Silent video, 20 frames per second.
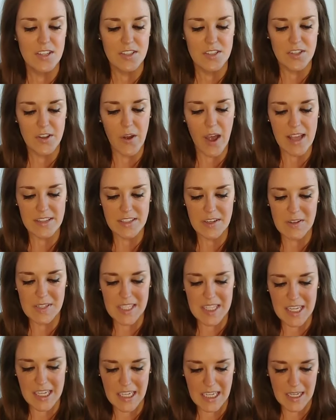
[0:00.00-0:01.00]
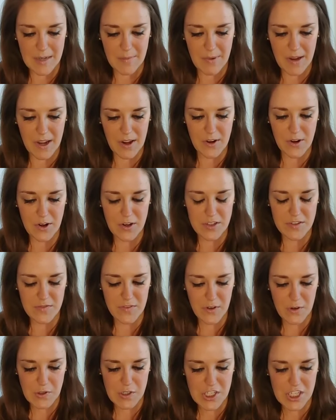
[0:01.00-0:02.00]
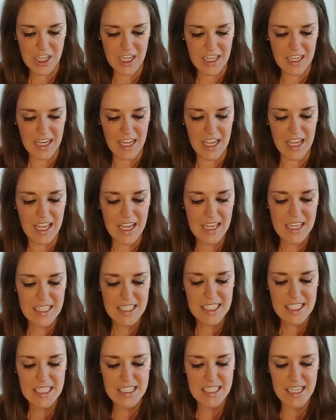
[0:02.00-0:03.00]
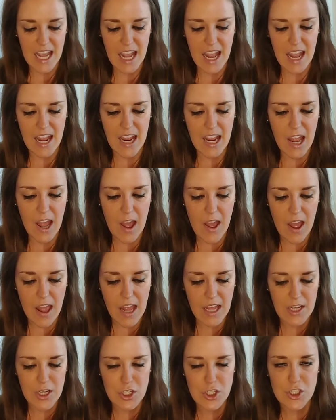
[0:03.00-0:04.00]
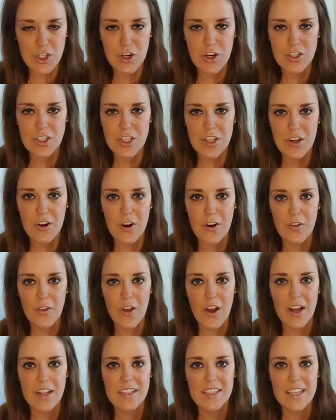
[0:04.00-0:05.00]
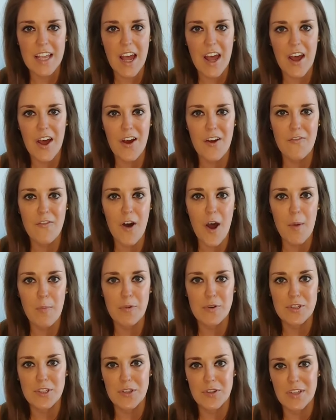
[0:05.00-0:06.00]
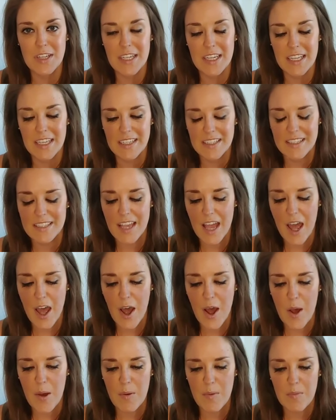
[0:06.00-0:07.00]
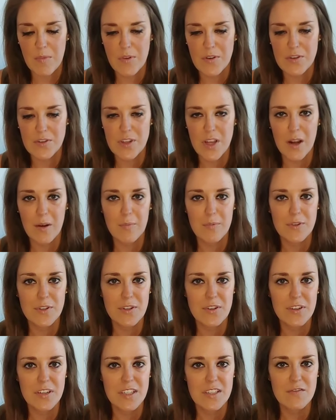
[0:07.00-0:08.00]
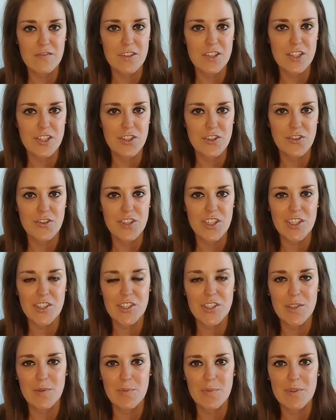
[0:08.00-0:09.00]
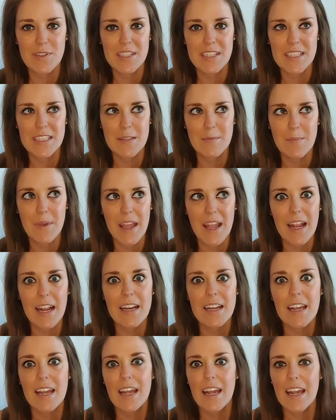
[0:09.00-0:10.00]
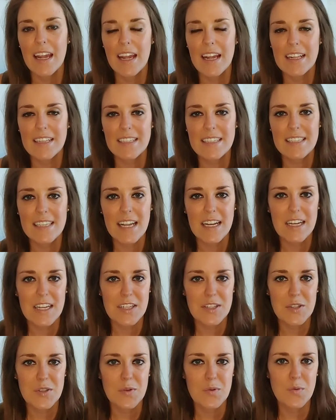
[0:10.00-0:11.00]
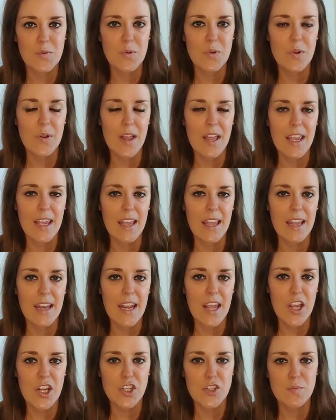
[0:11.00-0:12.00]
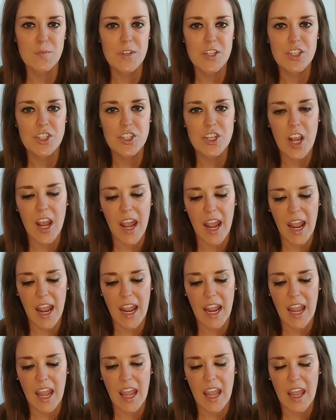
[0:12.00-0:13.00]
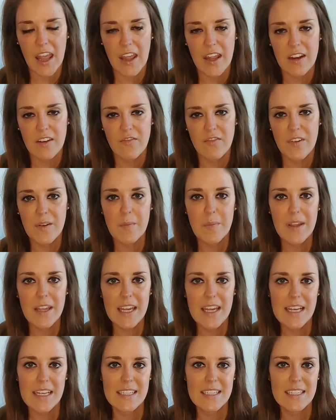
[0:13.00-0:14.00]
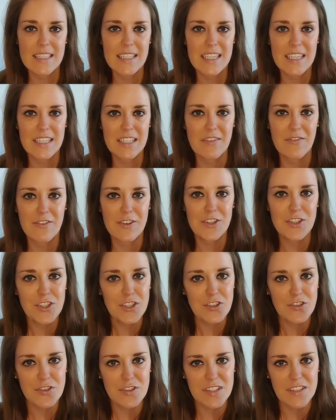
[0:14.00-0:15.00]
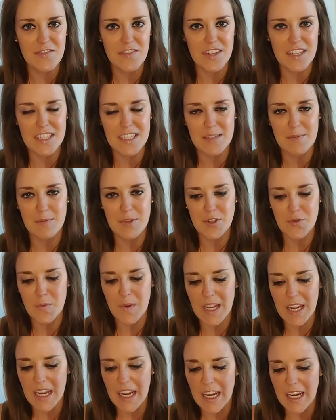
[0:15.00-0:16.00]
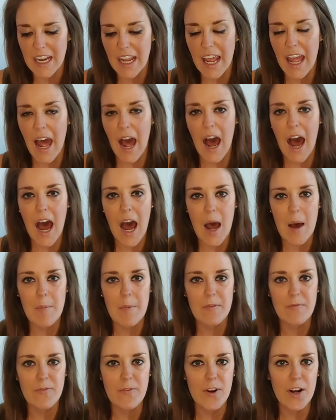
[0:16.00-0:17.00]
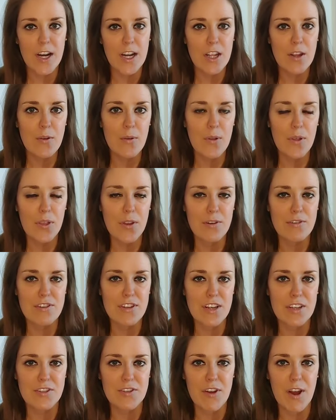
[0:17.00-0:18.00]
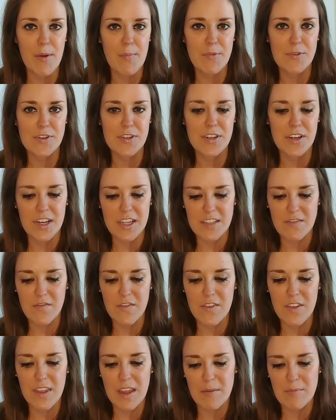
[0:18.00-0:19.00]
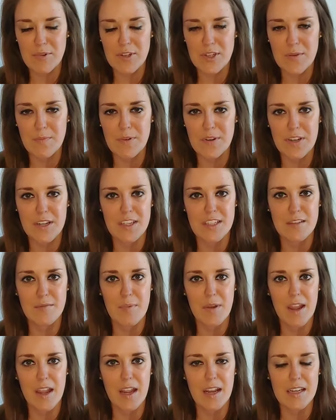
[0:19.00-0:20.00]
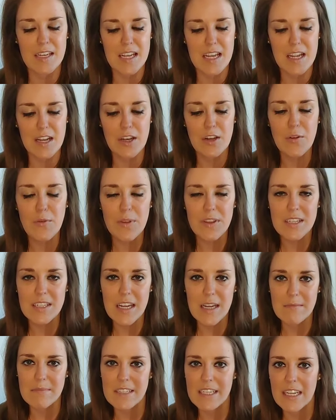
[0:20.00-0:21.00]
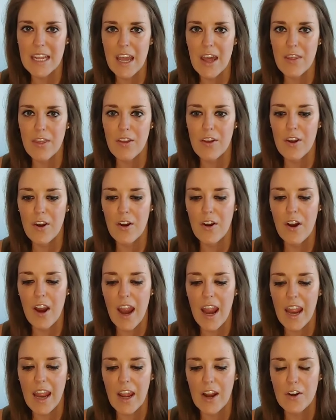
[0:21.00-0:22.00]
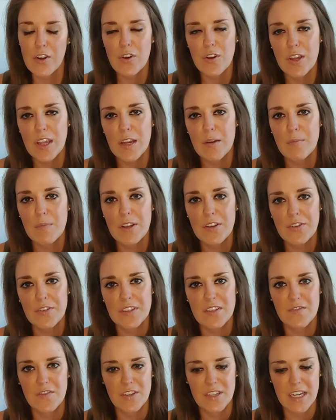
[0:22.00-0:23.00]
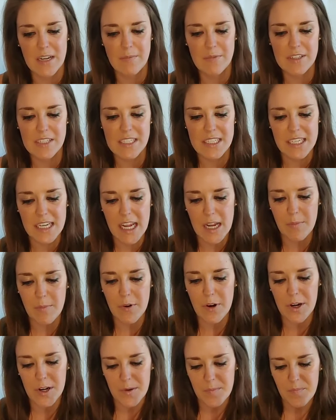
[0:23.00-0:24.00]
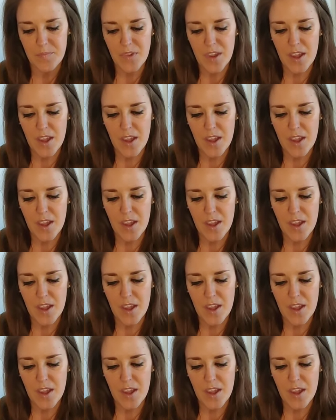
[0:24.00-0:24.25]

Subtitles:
So as I was thinking about our devotion today in church, there are lots of opportunities. There's opportunities for children to participate in Sunday school, in HBJ and VBS, and different children's events in between. And for our youth, there's also opportunities for them to participate in youth time together and cooking meals for neighbor to neighbor.